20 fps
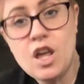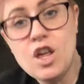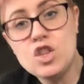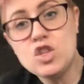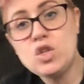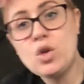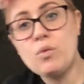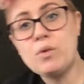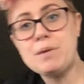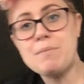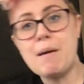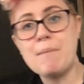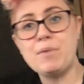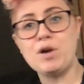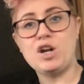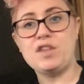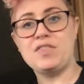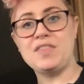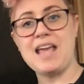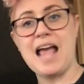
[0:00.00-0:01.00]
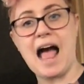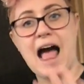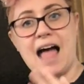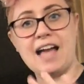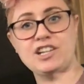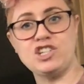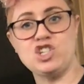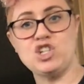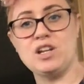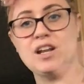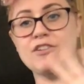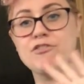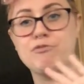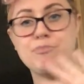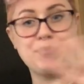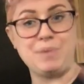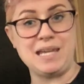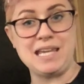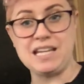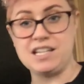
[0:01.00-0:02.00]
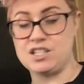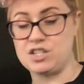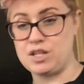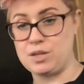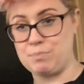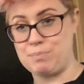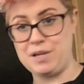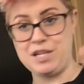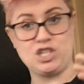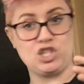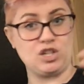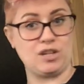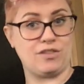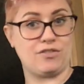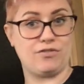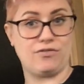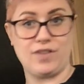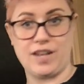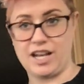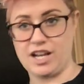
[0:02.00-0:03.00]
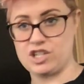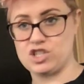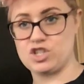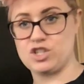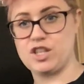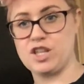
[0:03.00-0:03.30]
So remember, the action of being to the beach is finished.